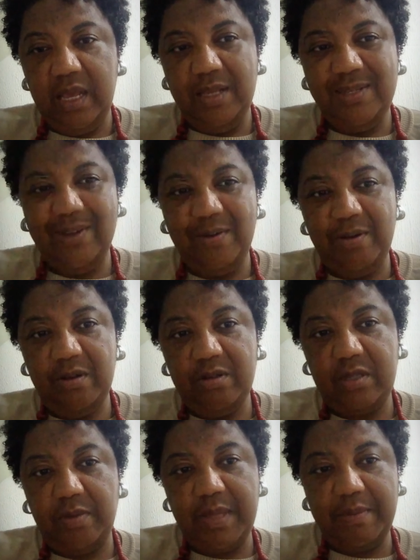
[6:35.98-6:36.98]
So
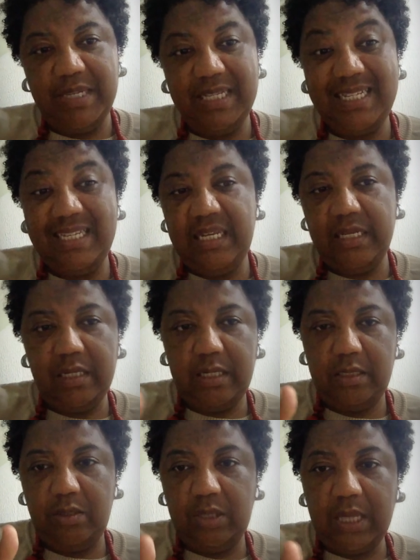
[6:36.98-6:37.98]
sometimes it's
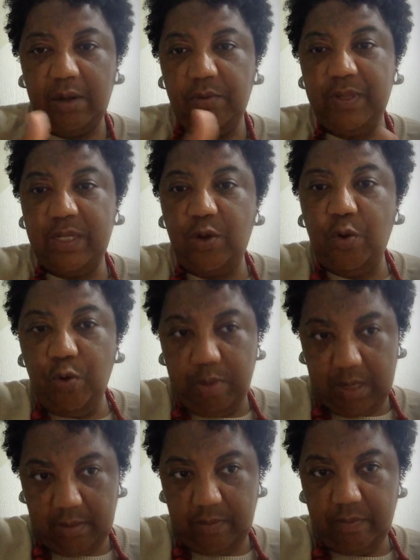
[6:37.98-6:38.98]
easier to talk with
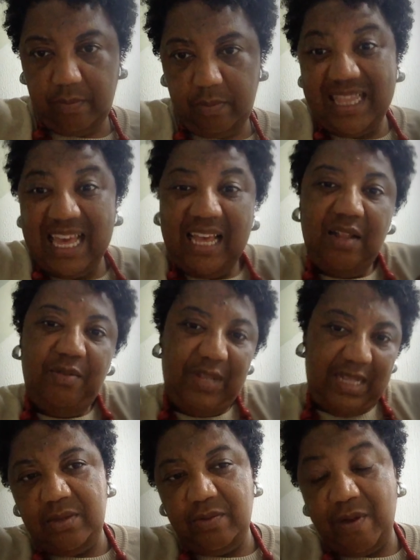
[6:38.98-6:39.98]
Cuba than with
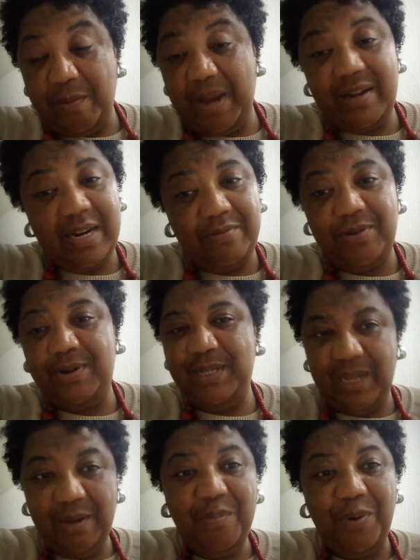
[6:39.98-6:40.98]
South America, for
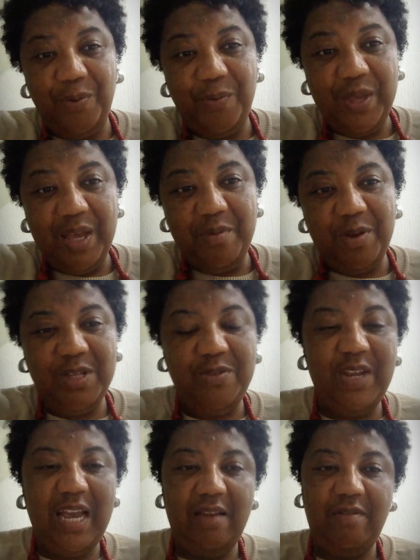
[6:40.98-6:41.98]
example, because
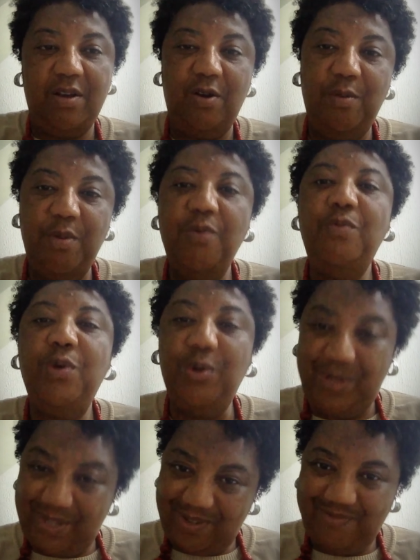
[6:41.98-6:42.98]
we have a common
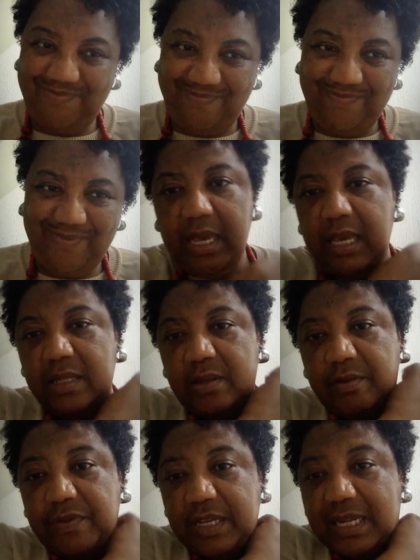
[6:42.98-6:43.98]
root.
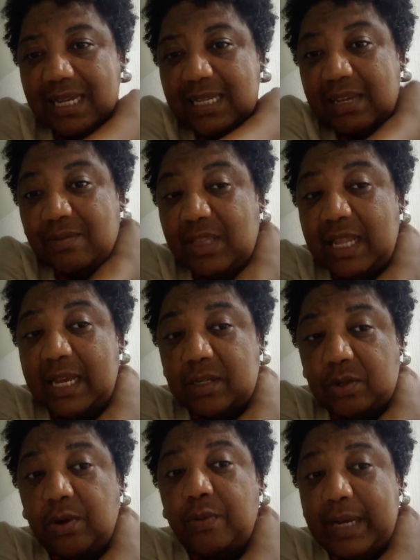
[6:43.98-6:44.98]
Something that I would like
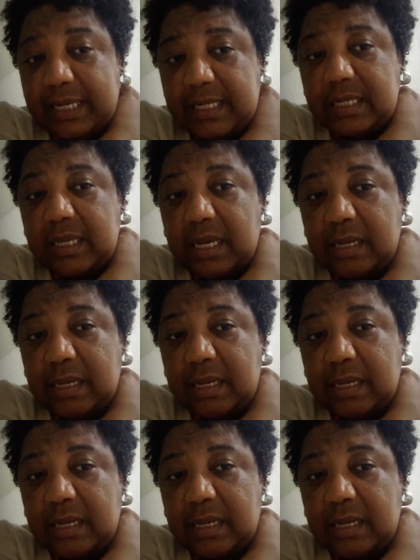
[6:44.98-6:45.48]
to correct.